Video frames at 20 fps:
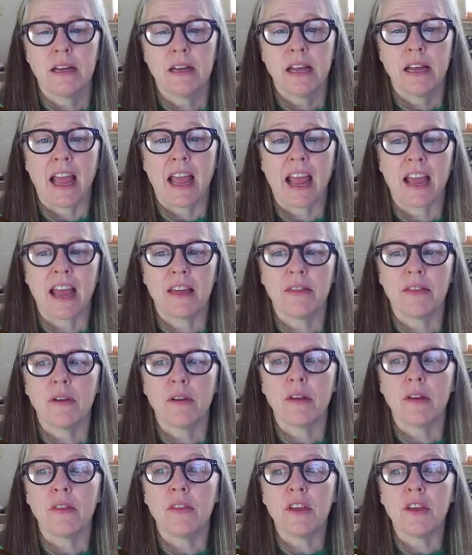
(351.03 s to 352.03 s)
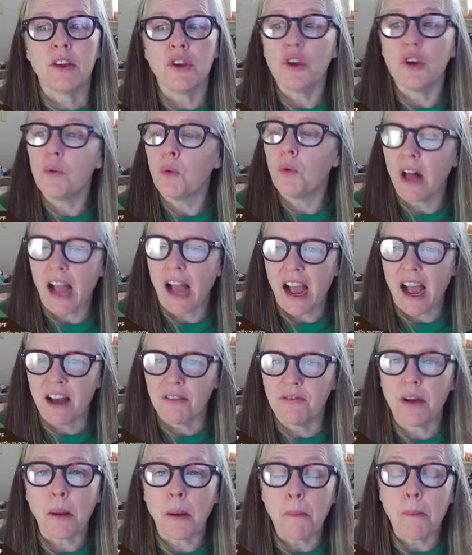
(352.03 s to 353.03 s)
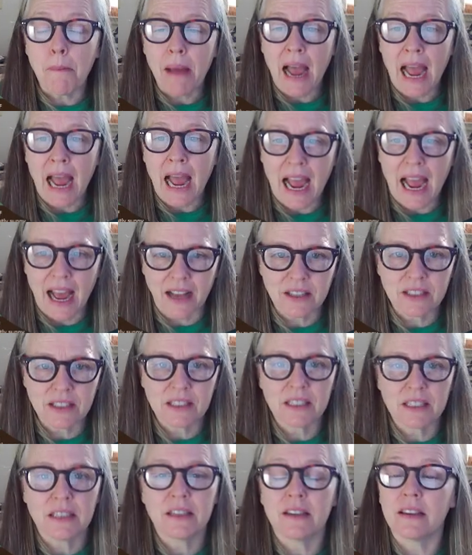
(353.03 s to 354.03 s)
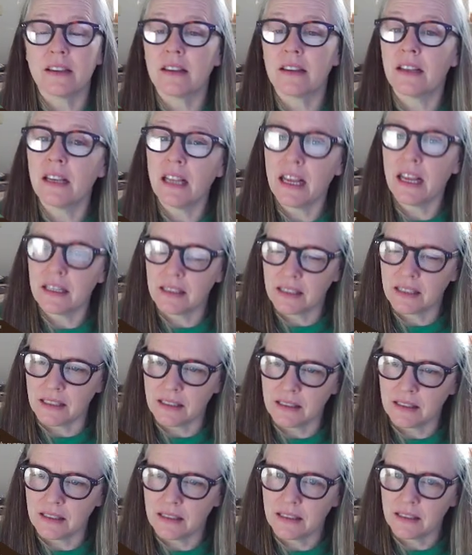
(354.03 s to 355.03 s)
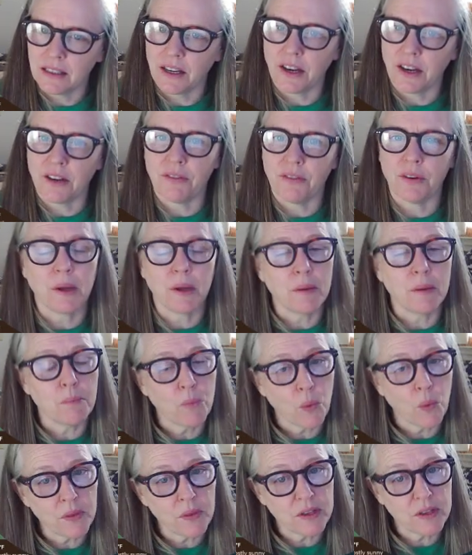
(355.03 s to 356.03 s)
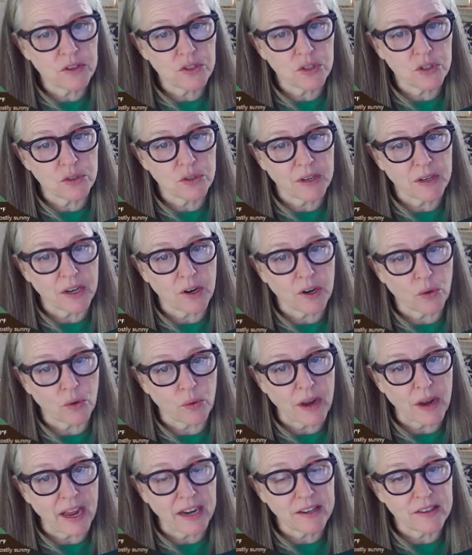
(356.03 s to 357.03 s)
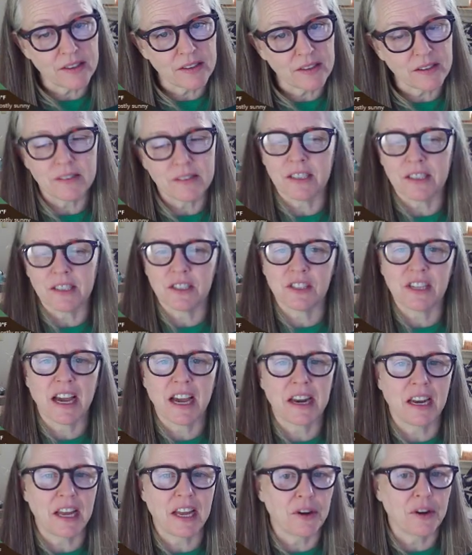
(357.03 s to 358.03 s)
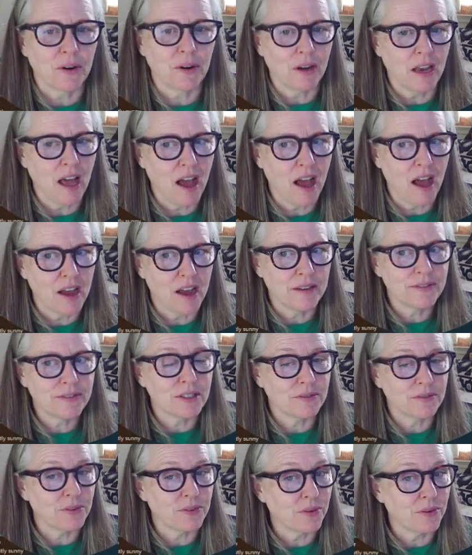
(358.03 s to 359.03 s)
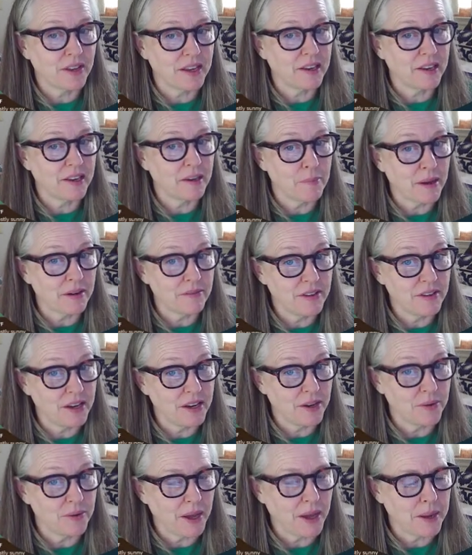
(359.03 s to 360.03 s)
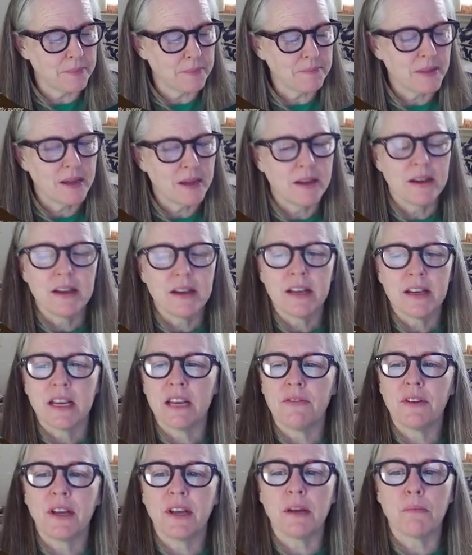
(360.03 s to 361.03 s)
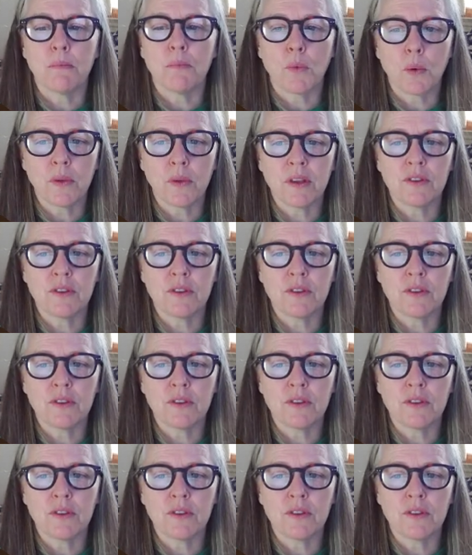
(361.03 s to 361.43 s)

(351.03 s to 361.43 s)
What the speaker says: and then you will have passed the lesson. If you get more than 2 incorrect, this is kind of like your lives if you're thinking about a video game. If you get more than